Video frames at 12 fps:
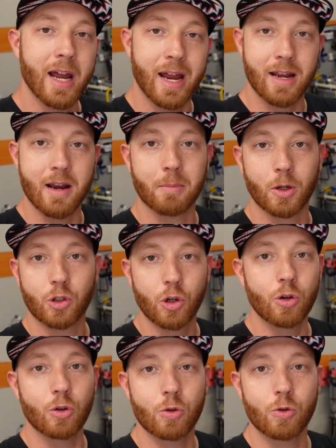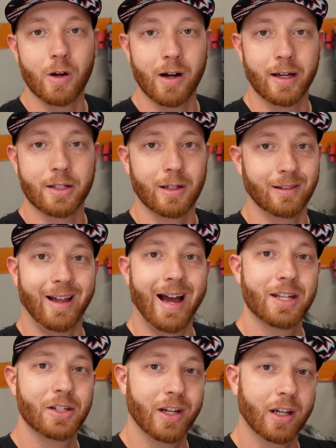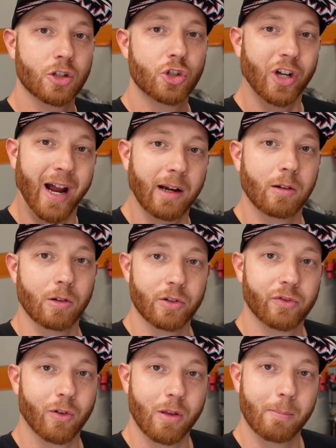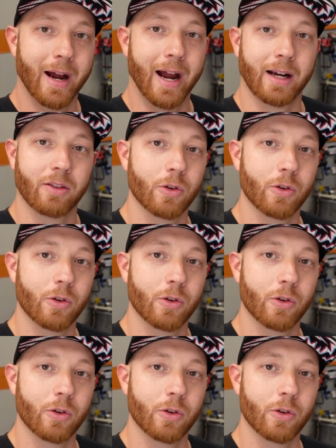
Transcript: And number two, Solastic shackles for the back.